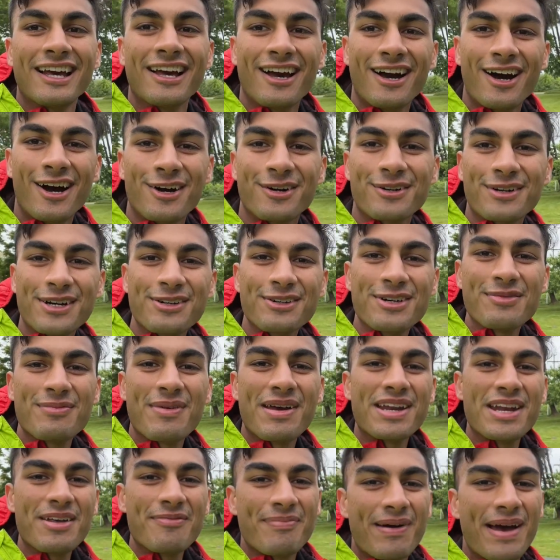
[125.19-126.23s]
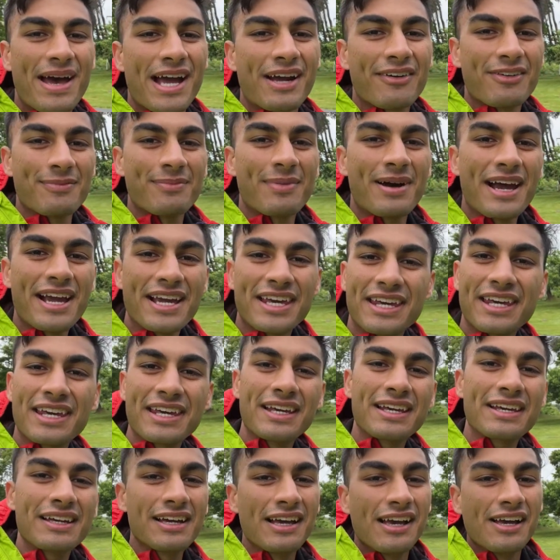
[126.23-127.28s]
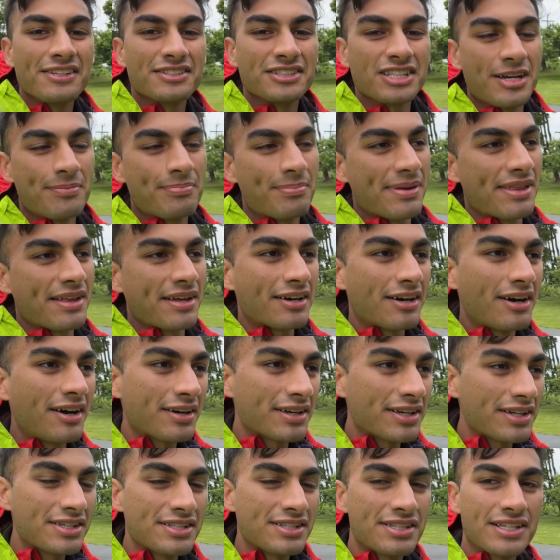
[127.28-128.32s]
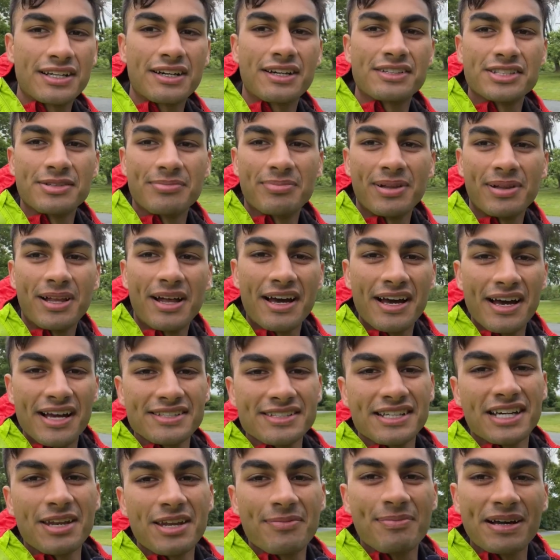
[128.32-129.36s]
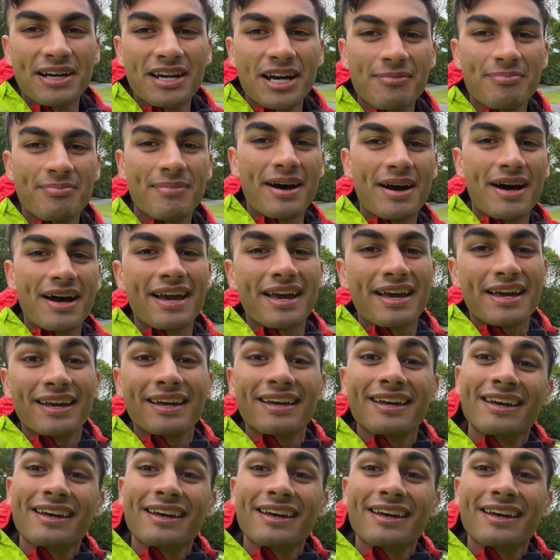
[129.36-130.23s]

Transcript: All right, we made it back from hiking, stopped by the cottage, get our supplies, had to pick up my